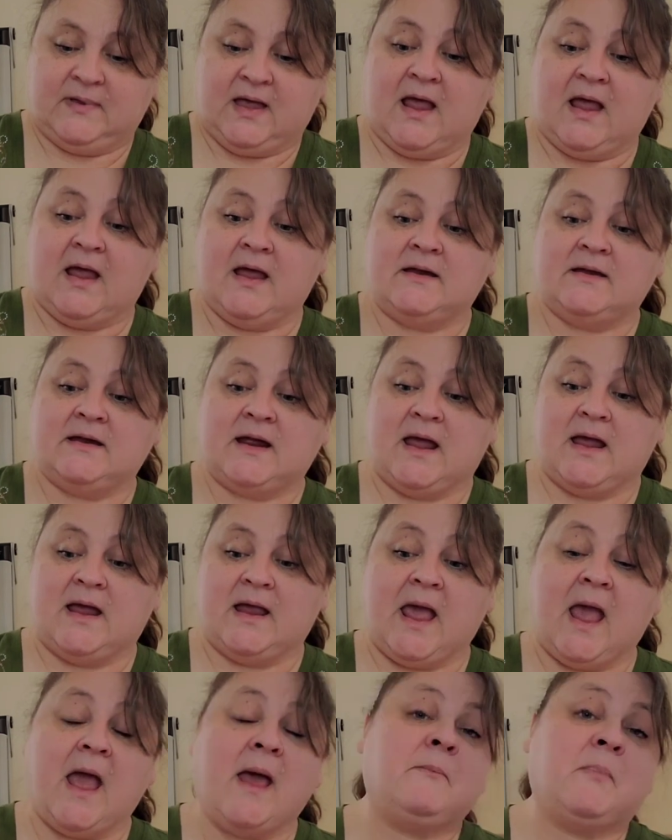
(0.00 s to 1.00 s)
and a
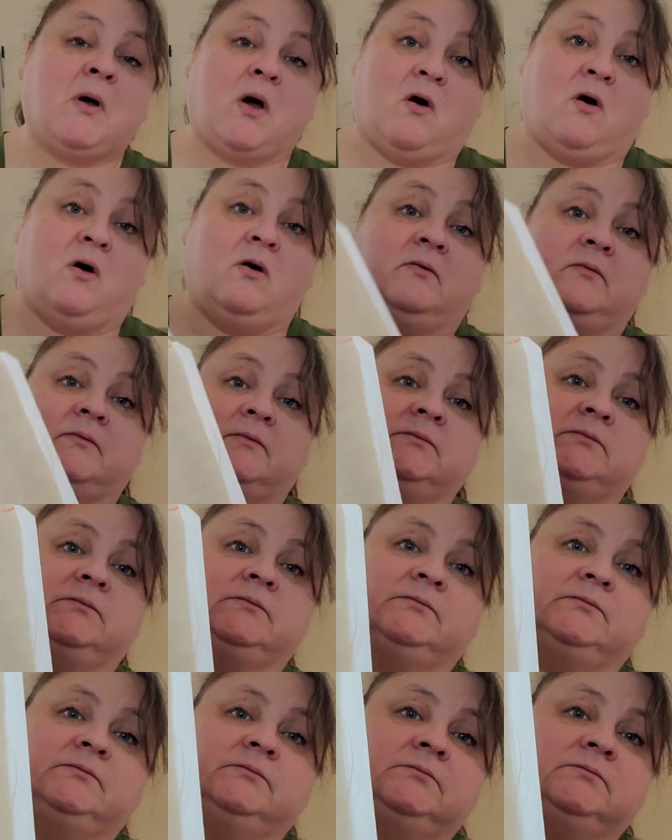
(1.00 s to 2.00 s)
cat paw.
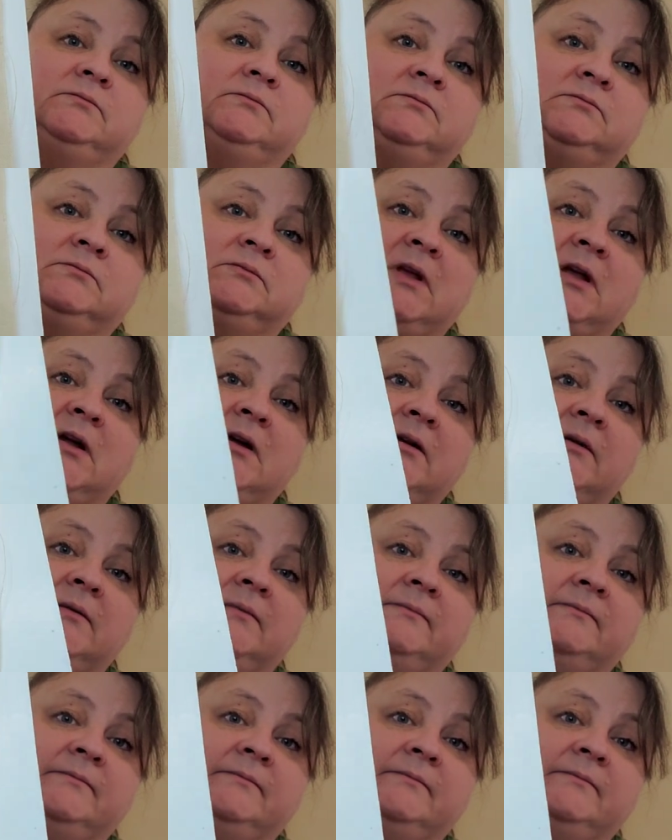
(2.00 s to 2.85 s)
Look.